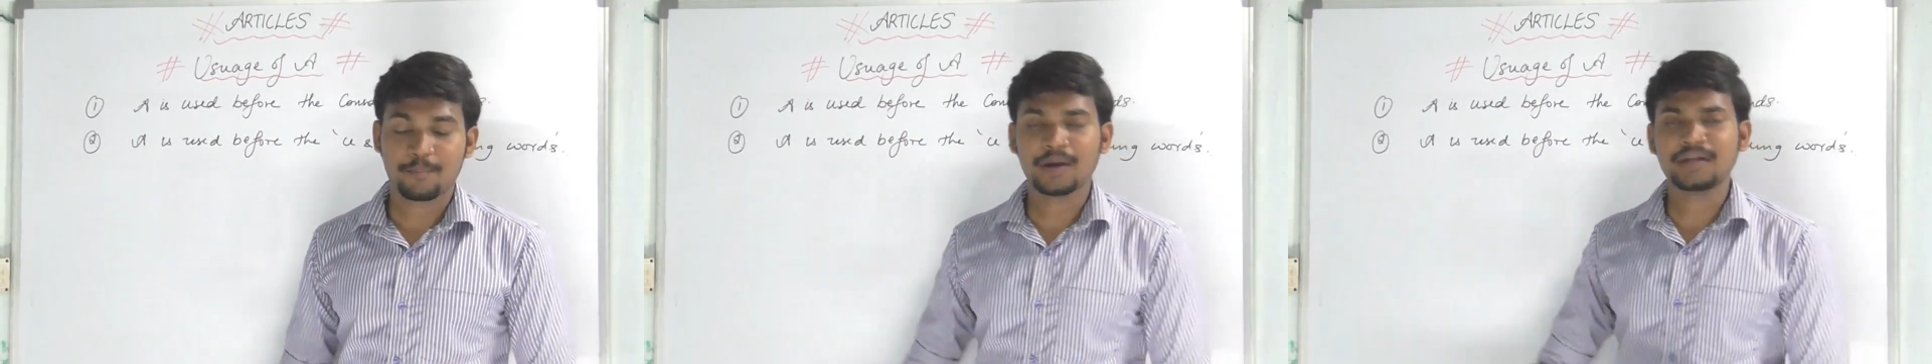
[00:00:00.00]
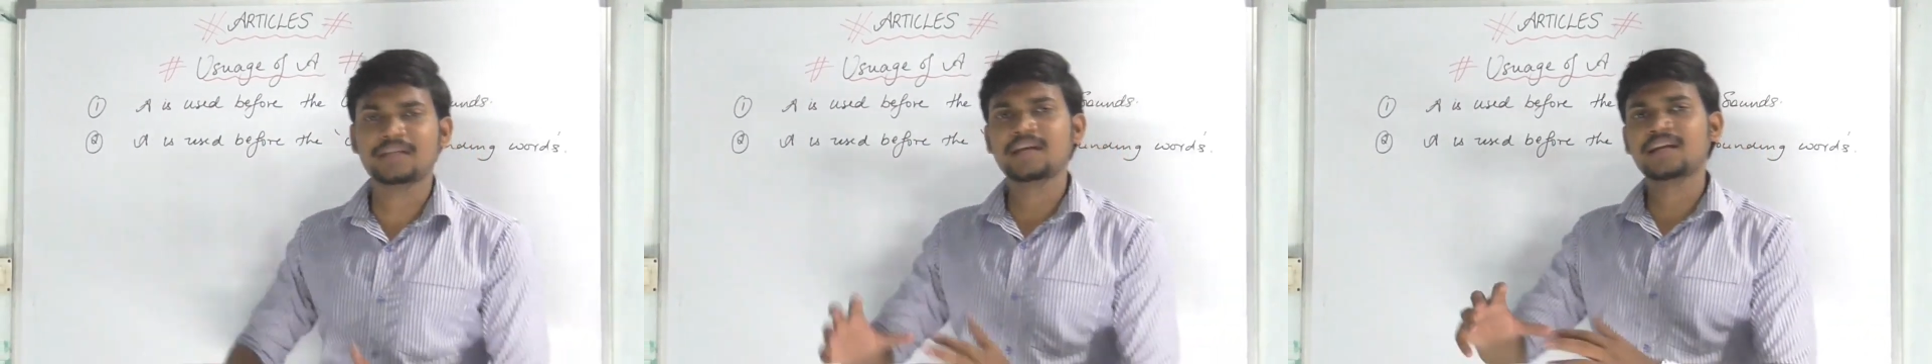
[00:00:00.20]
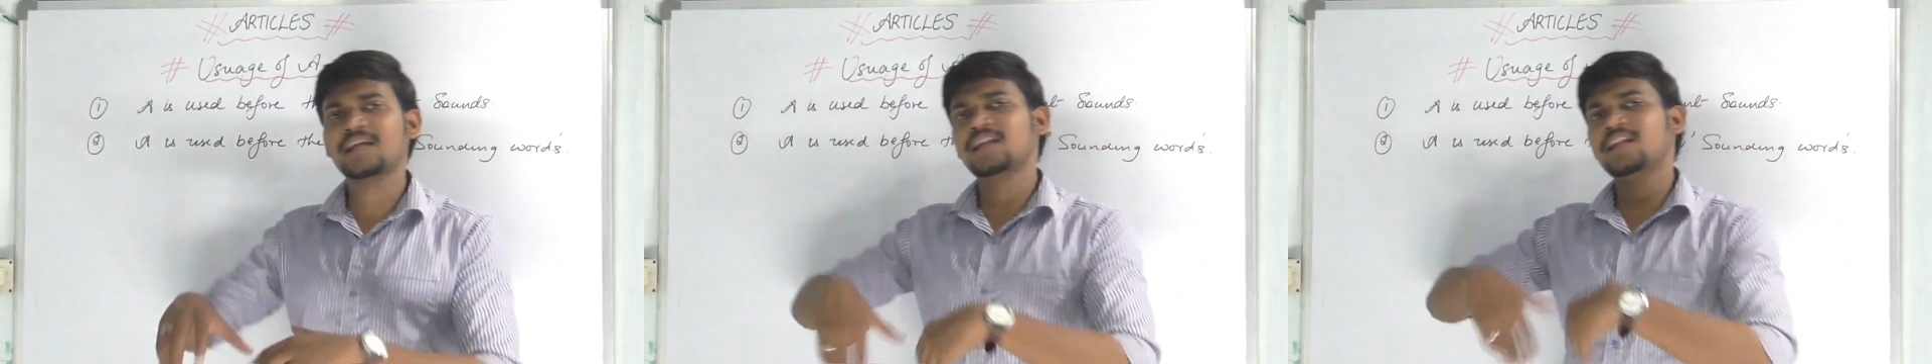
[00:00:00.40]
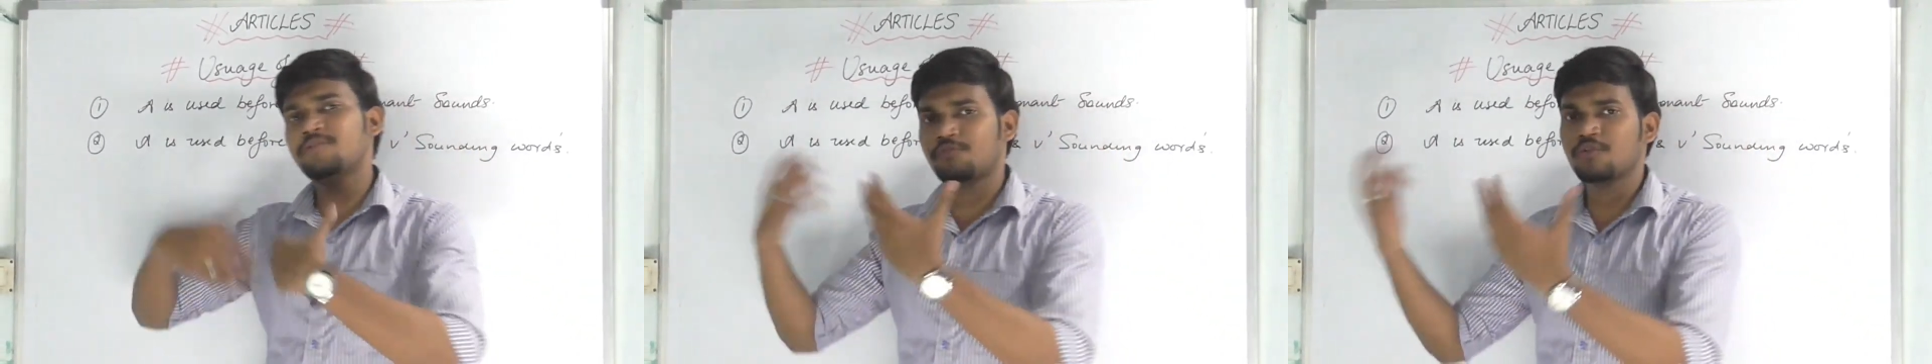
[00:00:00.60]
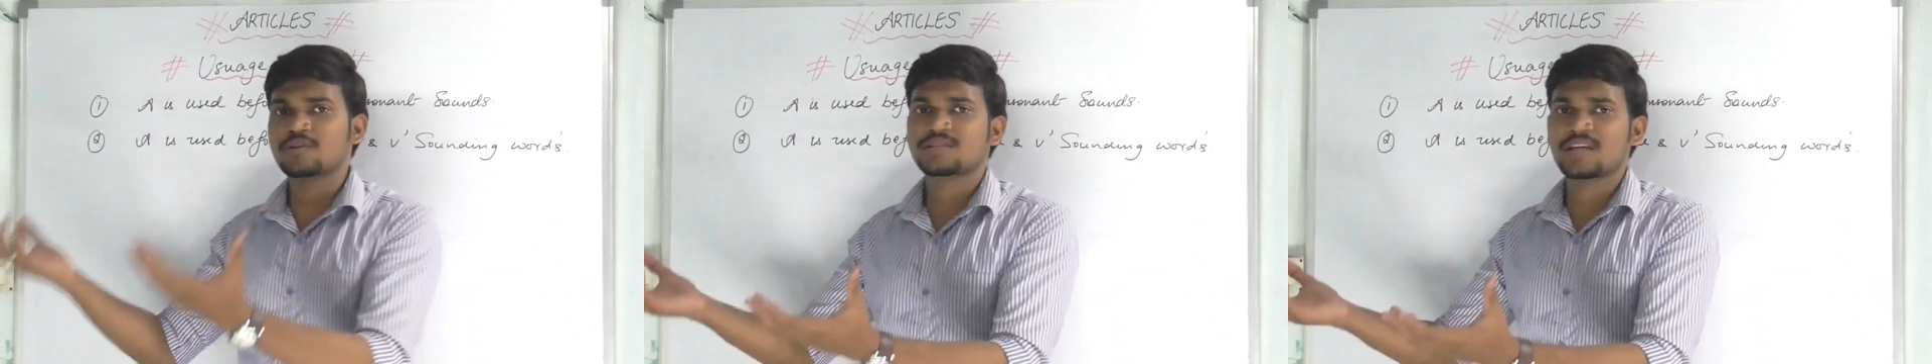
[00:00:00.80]
Particularly
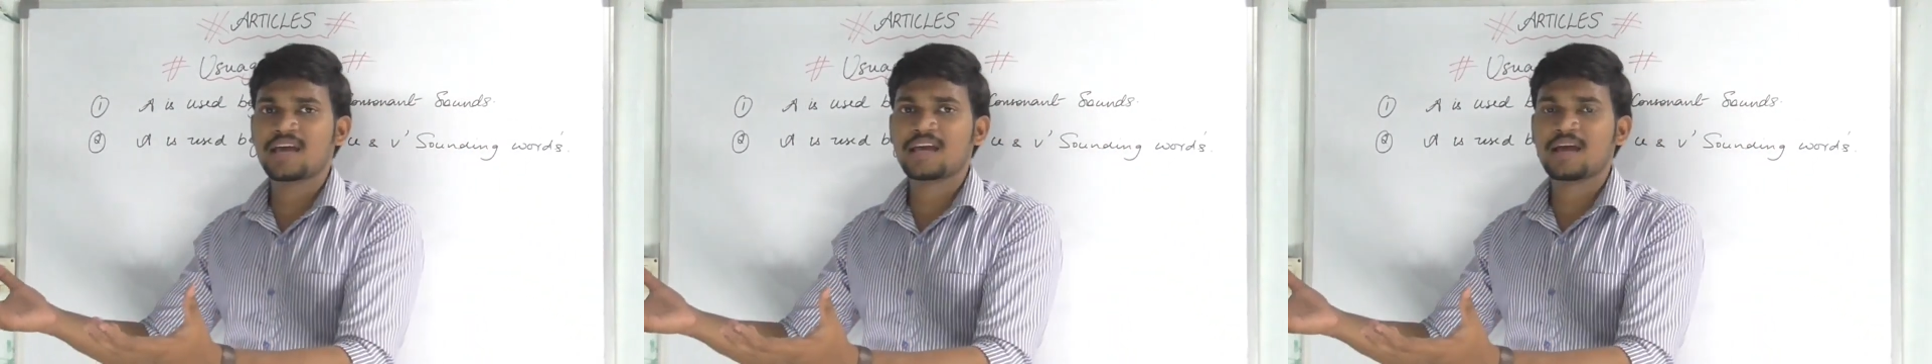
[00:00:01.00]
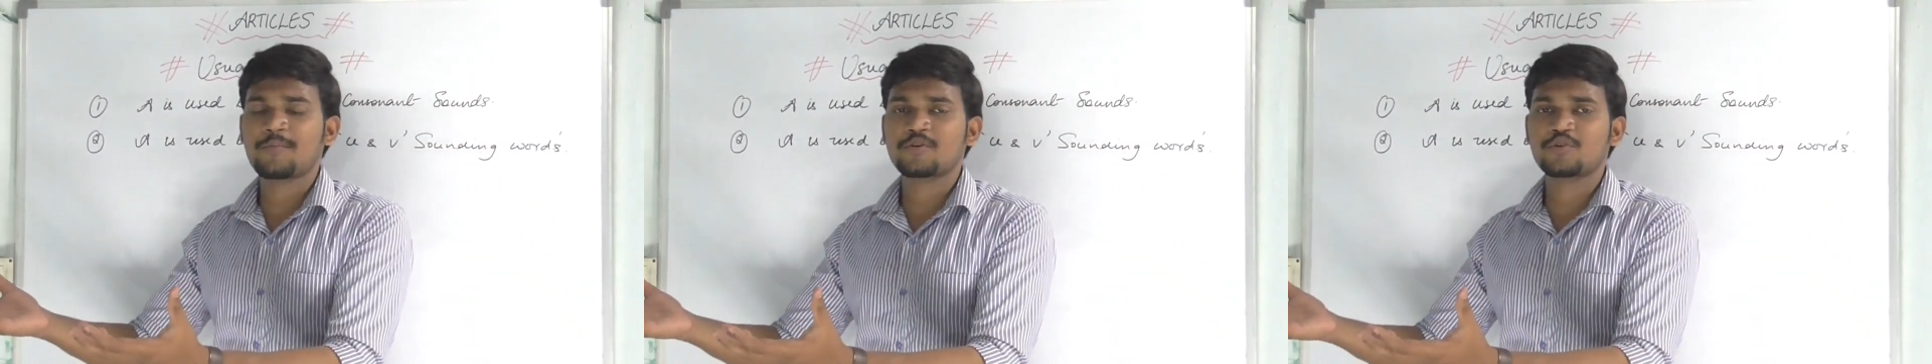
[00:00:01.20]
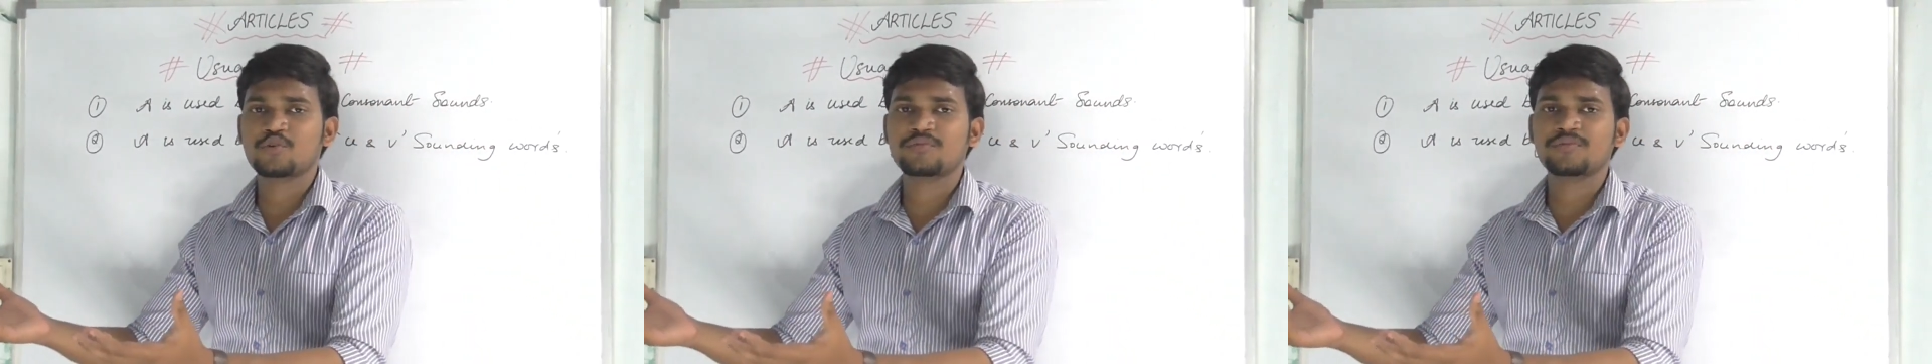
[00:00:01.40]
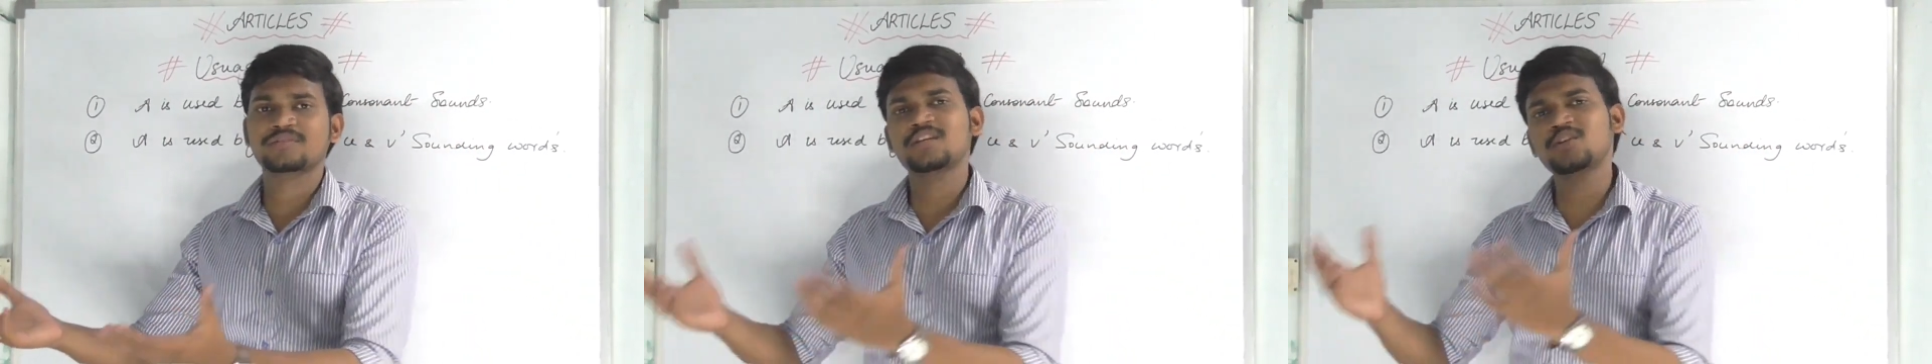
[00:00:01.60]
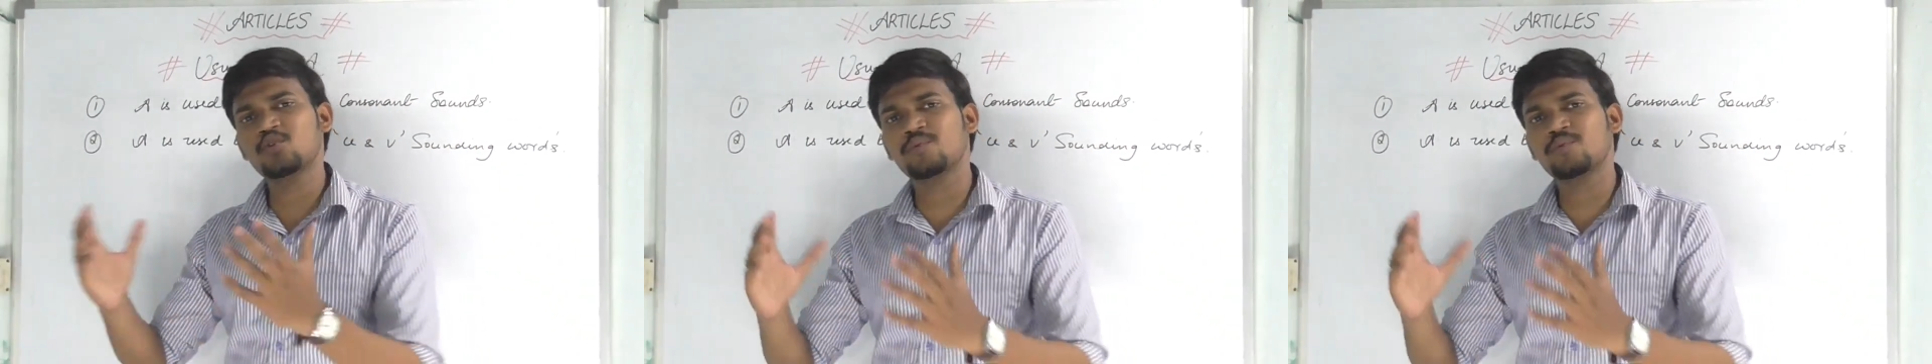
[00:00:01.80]
if you are saying about university,